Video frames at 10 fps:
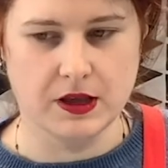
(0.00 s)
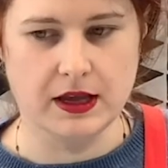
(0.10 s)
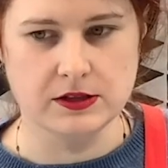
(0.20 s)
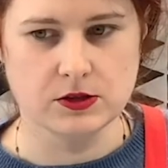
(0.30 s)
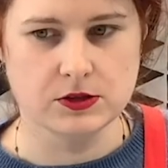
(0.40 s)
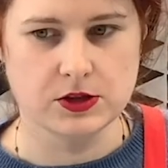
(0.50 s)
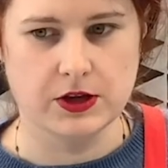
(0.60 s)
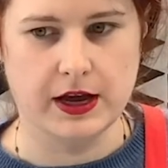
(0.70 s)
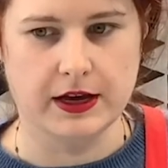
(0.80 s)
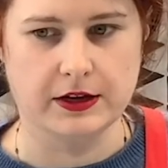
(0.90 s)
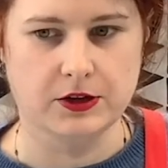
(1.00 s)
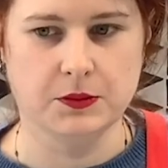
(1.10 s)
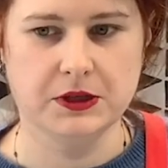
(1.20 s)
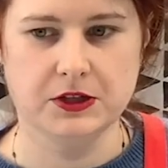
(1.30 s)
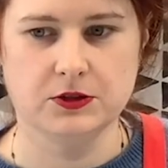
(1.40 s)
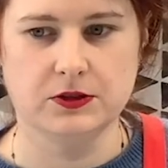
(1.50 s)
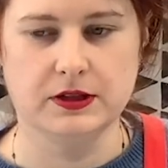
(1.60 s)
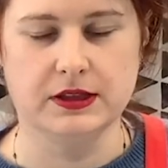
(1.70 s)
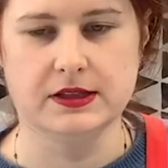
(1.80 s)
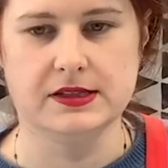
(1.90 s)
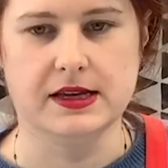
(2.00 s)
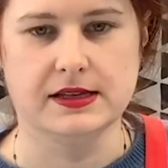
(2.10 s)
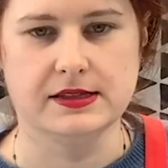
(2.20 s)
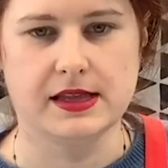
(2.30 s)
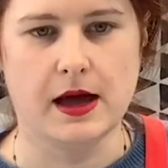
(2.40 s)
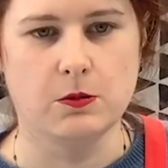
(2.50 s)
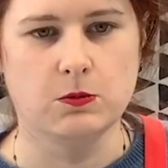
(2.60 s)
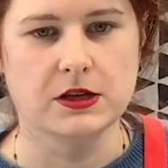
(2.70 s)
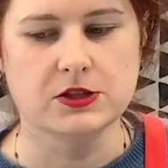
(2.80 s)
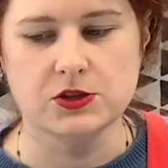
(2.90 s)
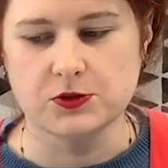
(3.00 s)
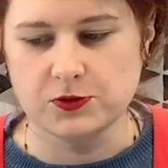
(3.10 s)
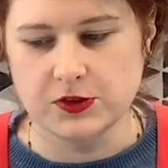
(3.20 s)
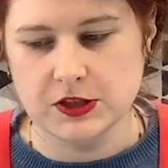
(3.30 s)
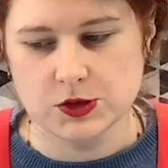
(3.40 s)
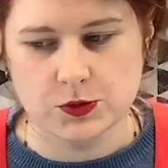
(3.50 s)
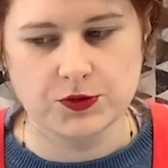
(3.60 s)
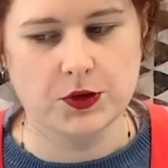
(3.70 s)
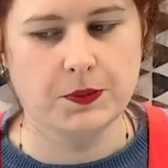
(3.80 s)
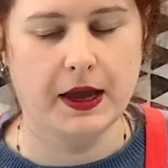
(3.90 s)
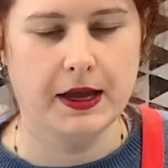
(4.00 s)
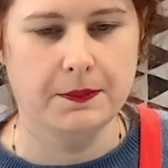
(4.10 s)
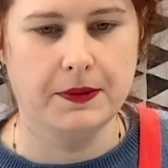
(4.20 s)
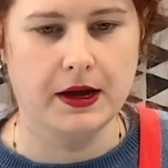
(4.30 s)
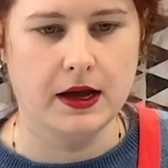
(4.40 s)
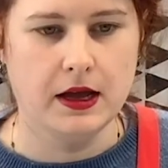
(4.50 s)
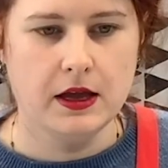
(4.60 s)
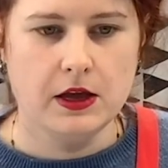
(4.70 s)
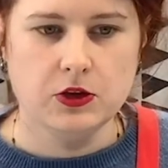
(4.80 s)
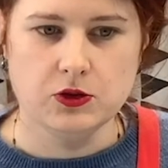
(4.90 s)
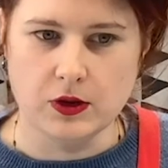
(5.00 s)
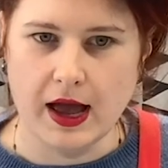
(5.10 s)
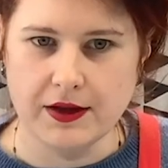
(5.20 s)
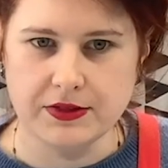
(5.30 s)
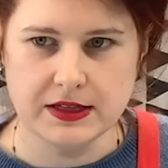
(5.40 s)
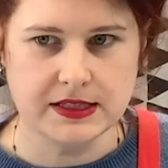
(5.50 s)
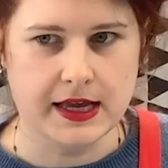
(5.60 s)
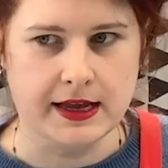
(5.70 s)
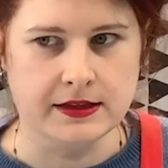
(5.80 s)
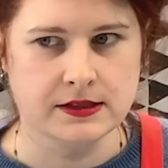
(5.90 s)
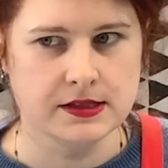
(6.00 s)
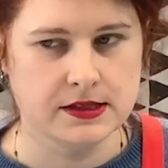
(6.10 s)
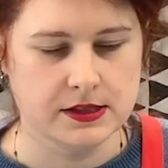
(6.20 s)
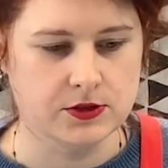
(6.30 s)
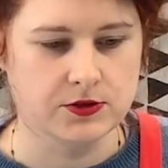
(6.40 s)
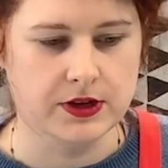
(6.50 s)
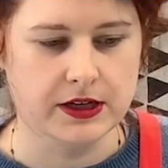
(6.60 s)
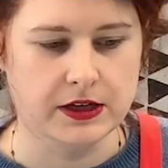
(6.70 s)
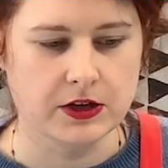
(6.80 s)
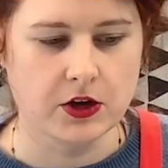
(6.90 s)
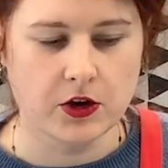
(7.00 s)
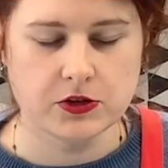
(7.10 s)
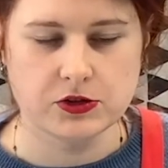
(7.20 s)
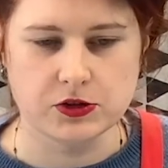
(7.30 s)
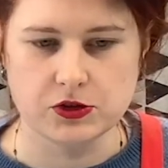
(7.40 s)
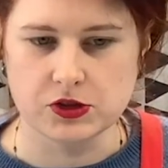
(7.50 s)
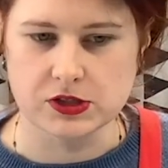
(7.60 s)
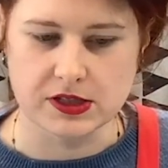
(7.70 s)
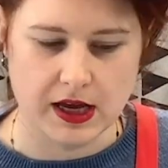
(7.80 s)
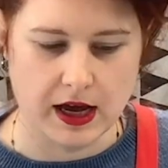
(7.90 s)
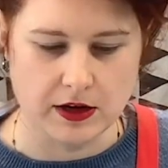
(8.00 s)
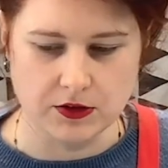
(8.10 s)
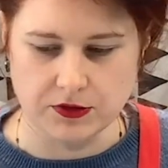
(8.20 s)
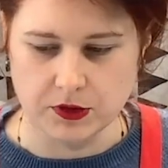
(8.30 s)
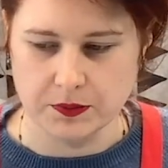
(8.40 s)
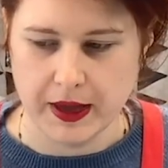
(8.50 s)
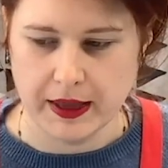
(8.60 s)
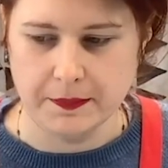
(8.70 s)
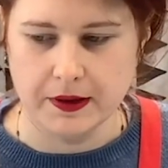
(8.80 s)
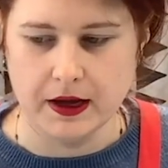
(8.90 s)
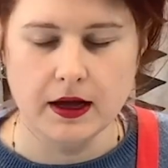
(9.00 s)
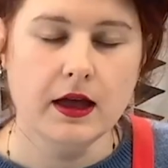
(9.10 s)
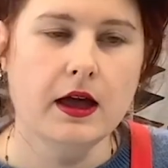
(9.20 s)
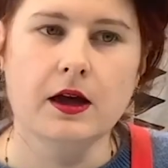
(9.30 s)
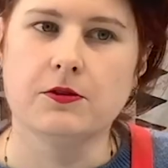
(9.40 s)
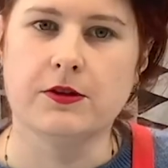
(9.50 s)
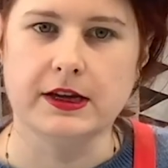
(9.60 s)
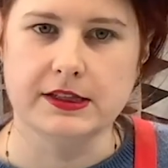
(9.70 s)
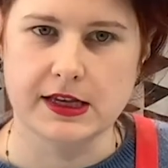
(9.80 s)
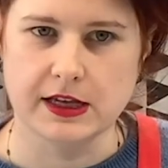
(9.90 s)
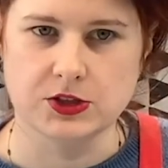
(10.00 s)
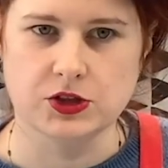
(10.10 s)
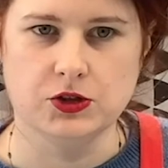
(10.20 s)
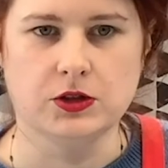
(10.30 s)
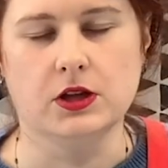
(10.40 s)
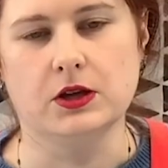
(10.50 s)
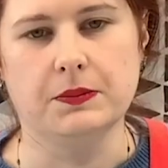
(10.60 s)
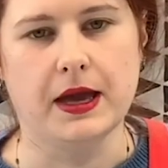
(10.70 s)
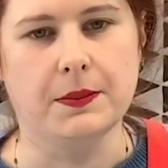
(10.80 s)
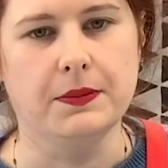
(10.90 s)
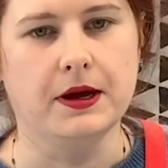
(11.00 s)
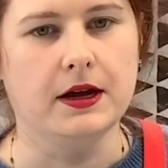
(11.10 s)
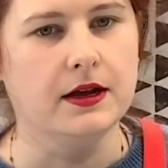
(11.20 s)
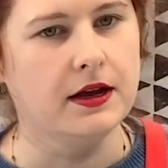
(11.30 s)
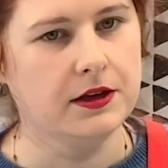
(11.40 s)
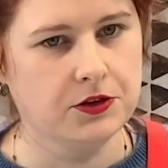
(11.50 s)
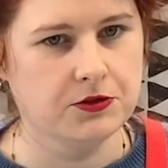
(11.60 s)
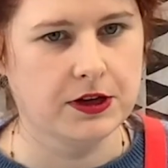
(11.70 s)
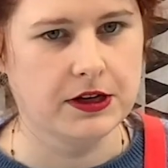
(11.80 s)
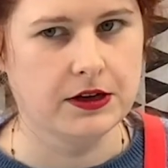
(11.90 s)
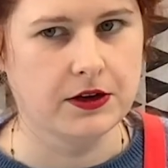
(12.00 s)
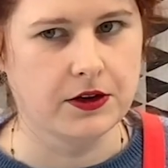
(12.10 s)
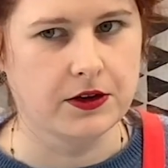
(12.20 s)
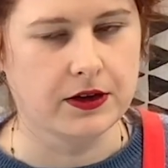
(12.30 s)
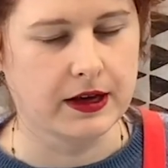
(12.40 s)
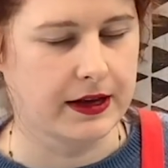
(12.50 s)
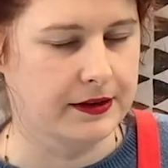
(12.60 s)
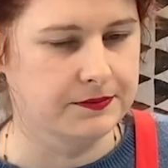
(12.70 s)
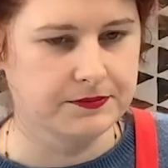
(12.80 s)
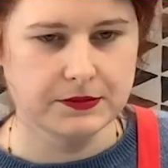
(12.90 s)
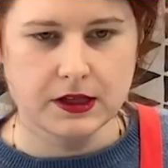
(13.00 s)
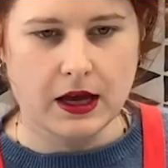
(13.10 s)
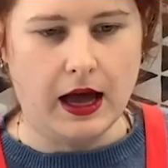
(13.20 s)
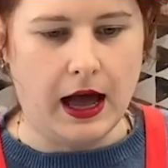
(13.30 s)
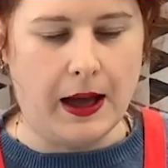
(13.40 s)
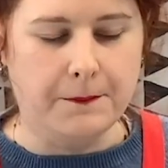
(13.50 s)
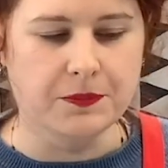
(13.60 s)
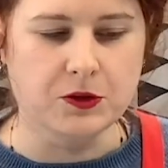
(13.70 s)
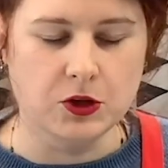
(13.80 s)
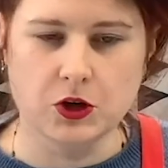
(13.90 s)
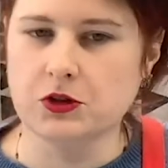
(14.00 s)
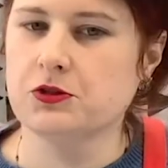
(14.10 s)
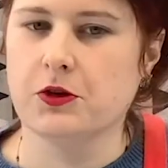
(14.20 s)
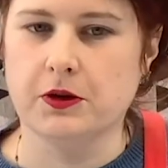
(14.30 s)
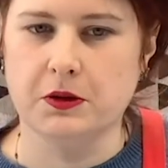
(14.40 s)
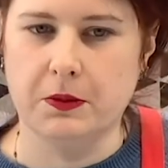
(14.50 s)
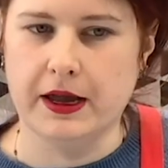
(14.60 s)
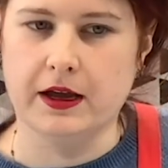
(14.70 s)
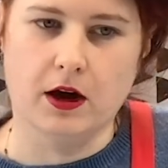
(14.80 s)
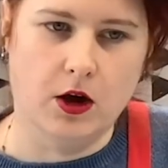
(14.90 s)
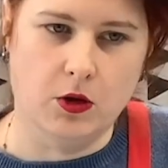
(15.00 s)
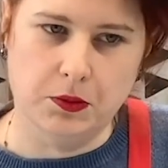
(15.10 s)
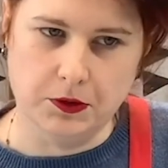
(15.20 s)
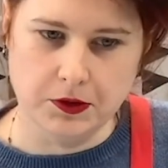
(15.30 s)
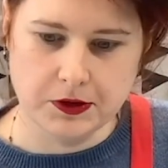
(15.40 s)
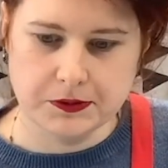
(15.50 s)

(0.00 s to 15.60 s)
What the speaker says: it's also economical in the sense that once you've finished with your paper, you have these ends still ready to go, so you just cut off your paper, reattach a new lot of paper, and you're ready to go again. You're not throwing away a whole book,